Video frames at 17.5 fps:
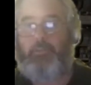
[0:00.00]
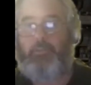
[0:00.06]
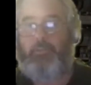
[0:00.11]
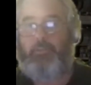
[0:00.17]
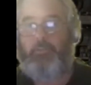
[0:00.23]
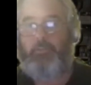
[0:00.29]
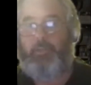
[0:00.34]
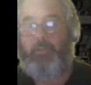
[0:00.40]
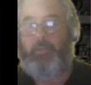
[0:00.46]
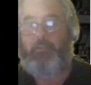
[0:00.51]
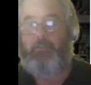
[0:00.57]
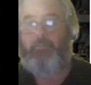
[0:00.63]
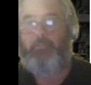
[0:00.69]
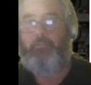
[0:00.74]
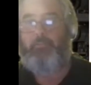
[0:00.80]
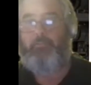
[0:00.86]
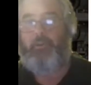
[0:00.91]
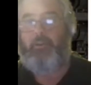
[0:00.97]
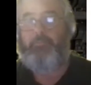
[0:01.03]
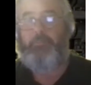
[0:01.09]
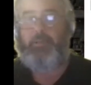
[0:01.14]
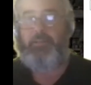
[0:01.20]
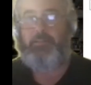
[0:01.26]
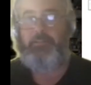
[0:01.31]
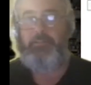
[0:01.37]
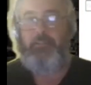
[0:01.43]
the middle of the 5
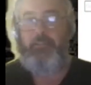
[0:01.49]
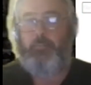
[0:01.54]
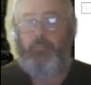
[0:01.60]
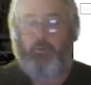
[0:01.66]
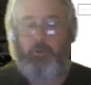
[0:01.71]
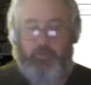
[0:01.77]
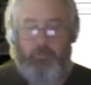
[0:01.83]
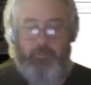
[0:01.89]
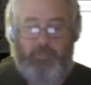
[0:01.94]
buttons at the bottom,